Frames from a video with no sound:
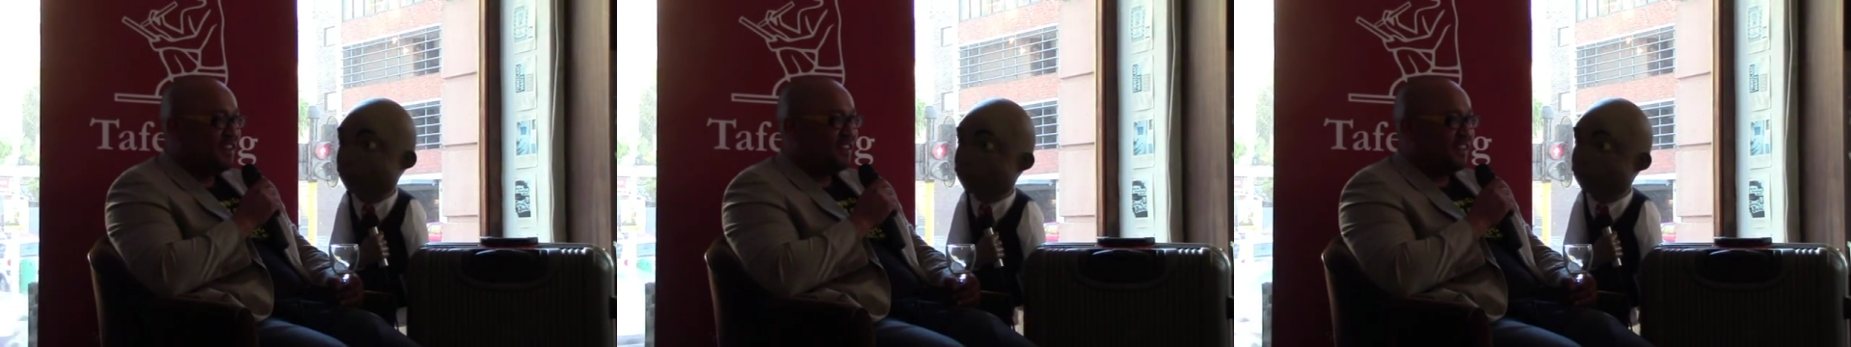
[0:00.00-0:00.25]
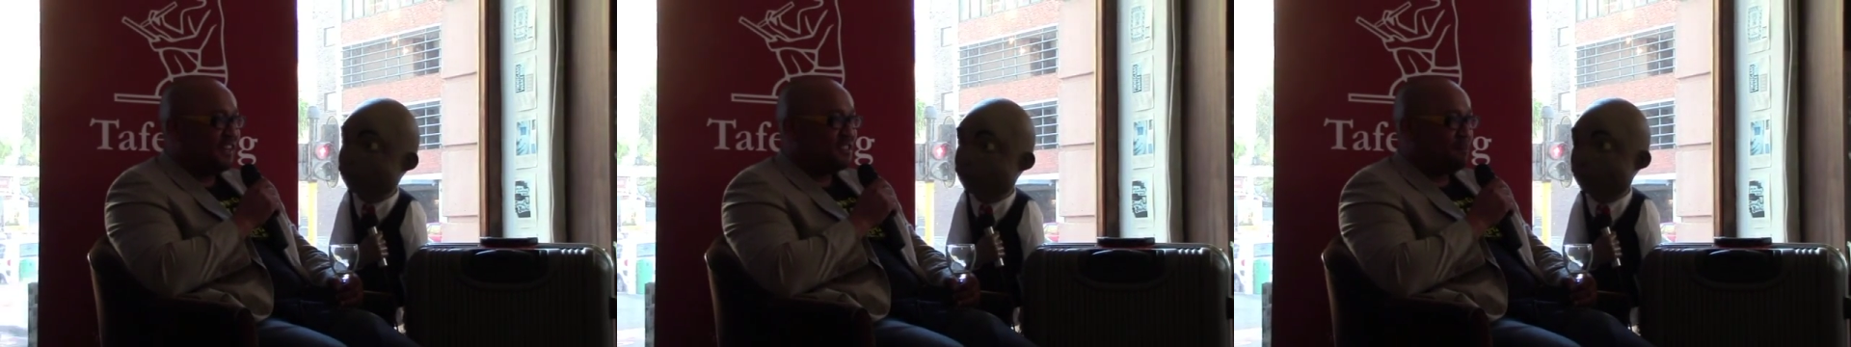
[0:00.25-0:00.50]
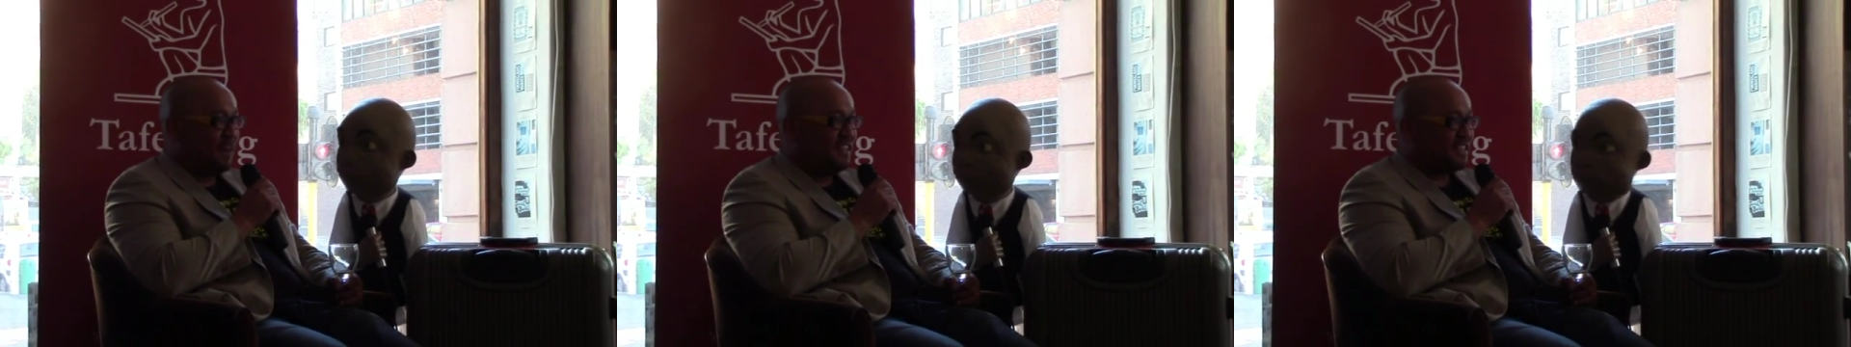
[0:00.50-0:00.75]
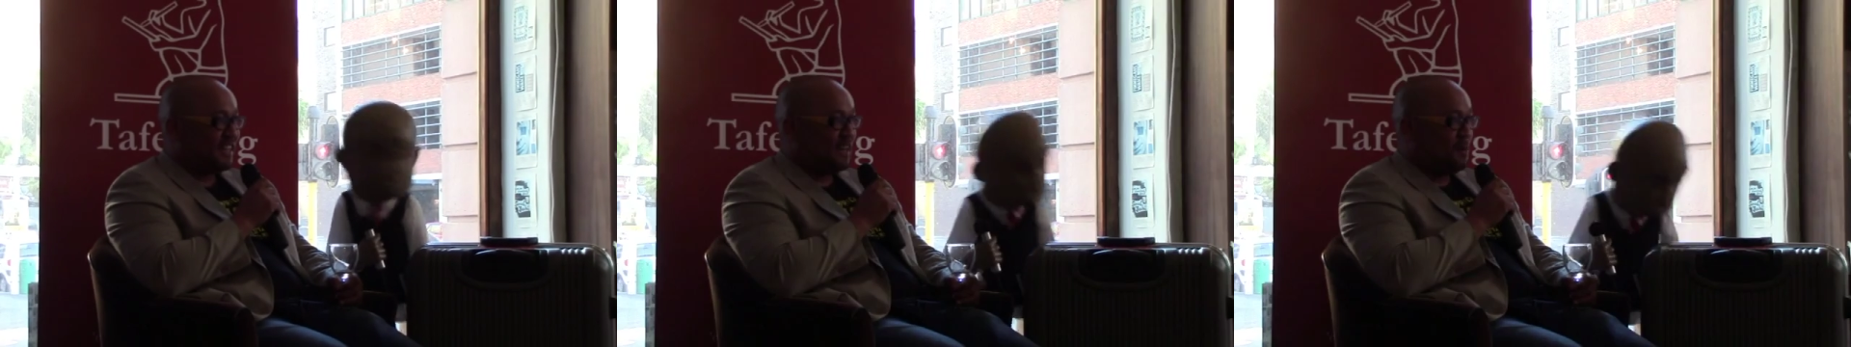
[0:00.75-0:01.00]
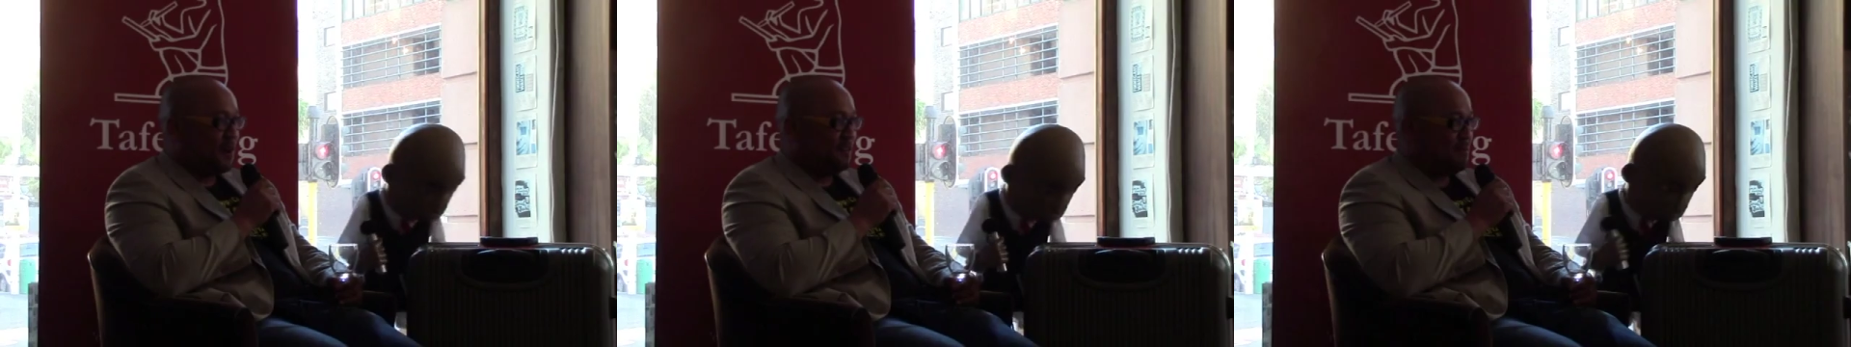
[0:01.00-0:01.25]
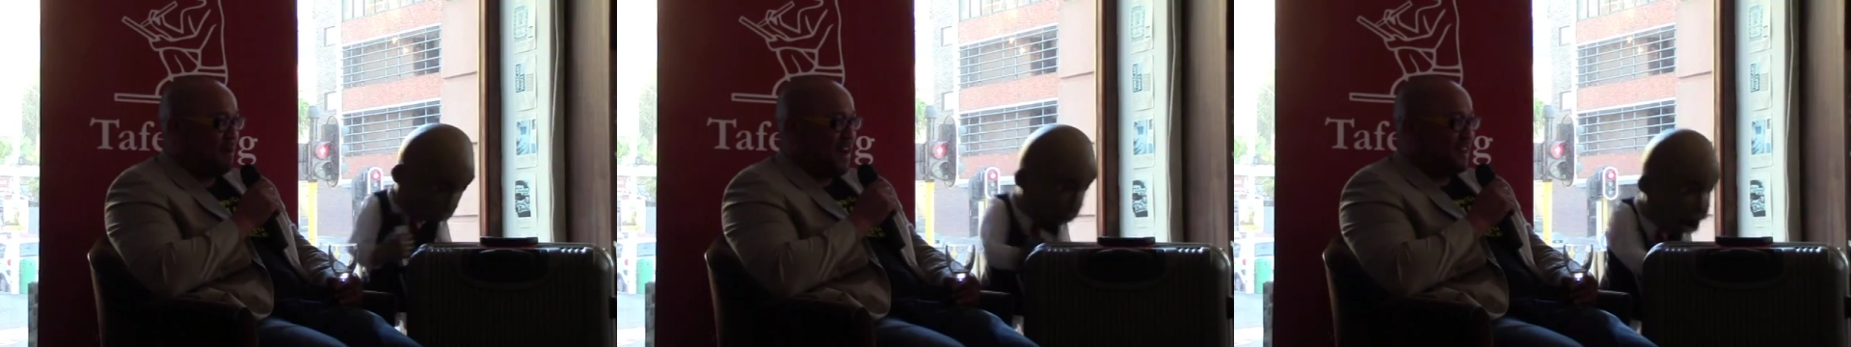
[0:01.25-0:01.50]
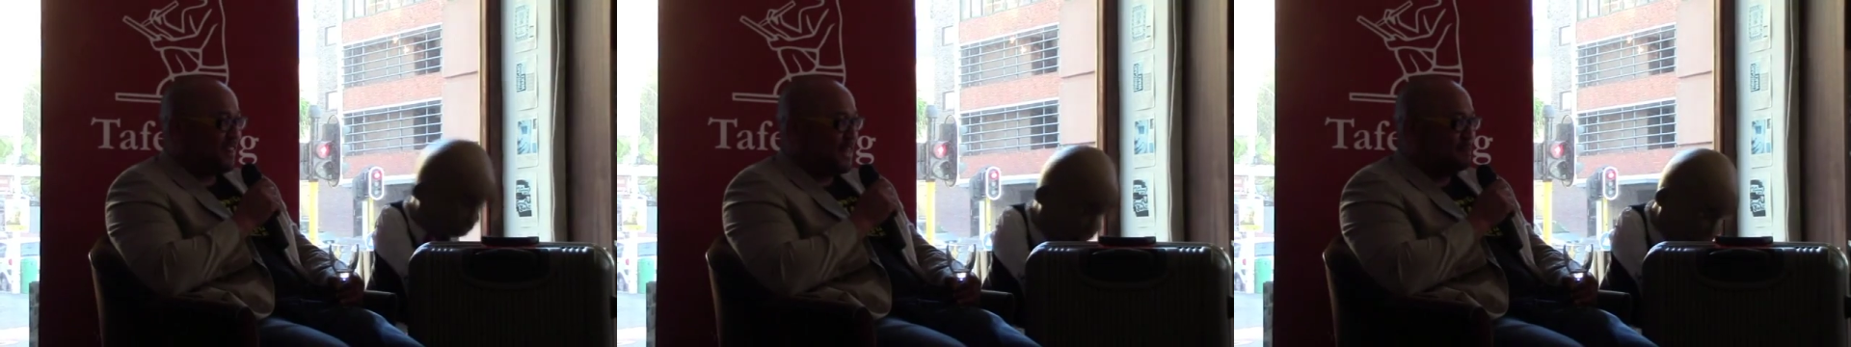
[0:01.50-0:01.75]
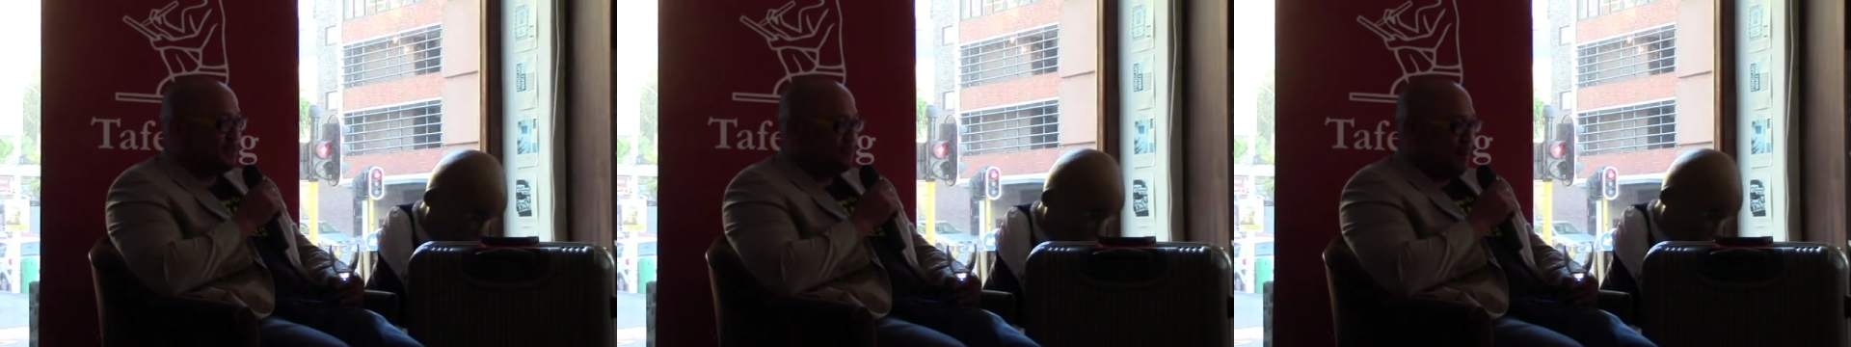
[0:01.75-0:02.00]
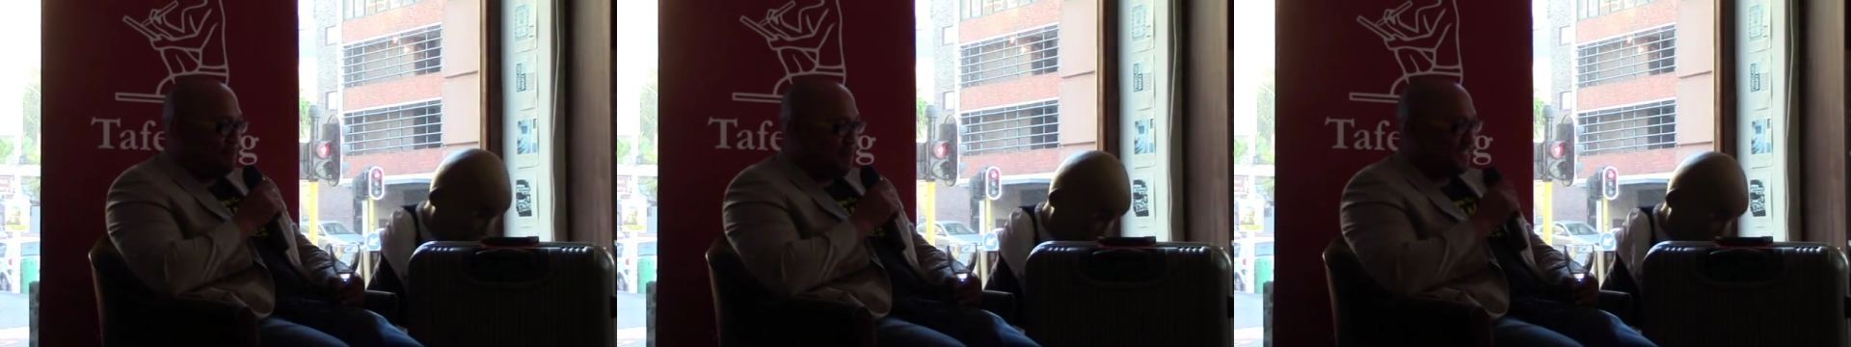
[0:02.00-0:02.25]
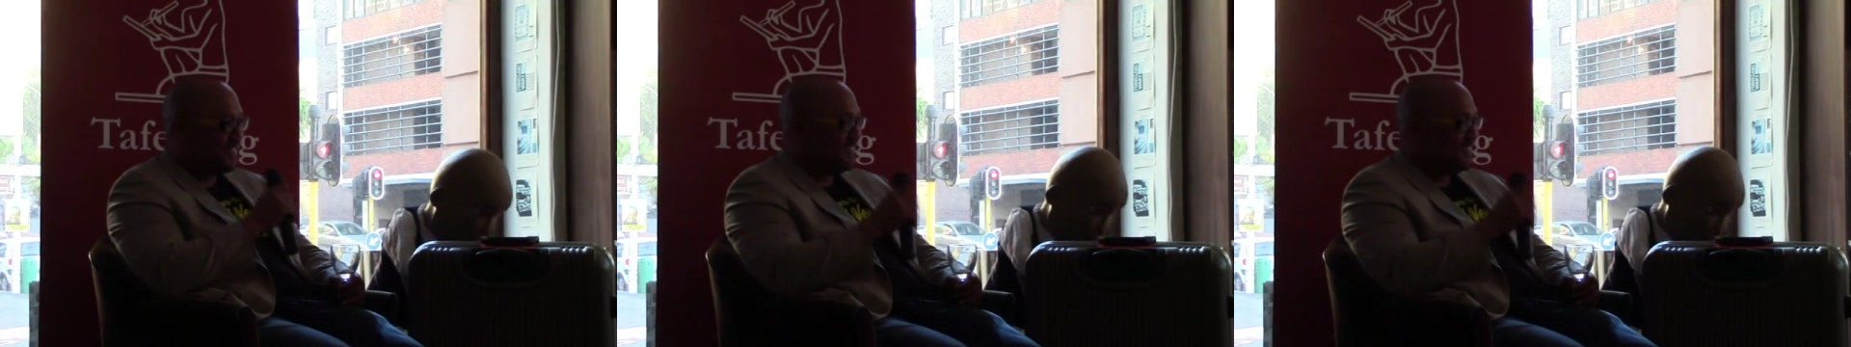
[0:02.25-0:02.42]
That is basically one of the main themes of my book.